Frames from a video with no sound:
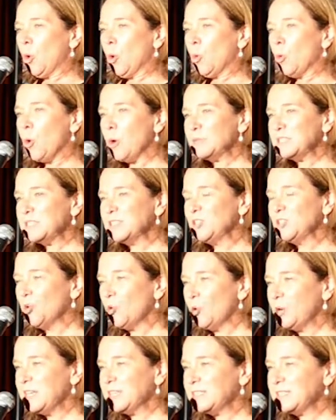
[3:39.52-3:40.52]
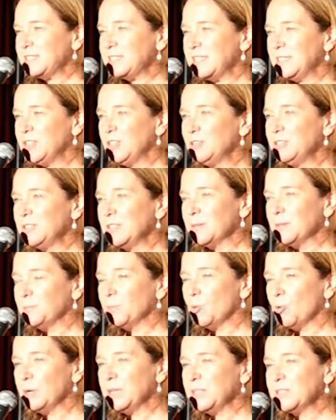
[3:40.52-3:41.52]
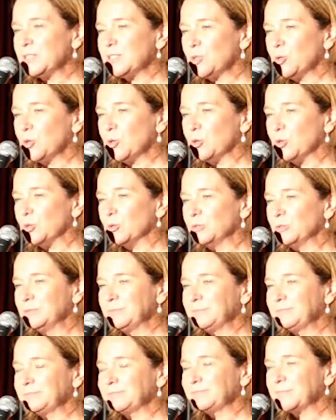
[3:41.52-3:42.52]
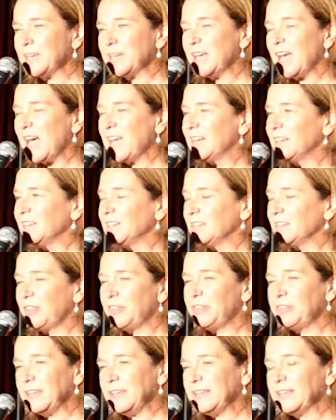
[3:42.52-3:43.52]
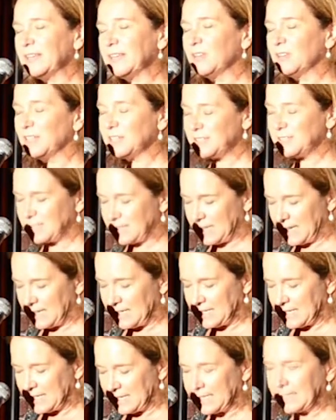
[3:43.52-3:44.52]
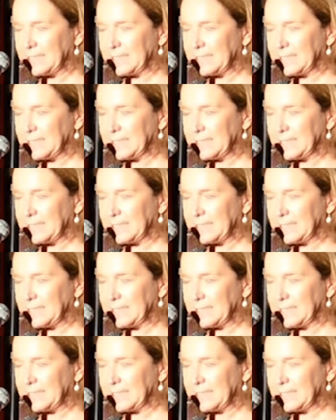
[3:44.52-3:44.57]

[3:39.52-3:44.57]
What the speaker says: what was the naughtiest thing you did at boarding school? And I had a little think, and I said,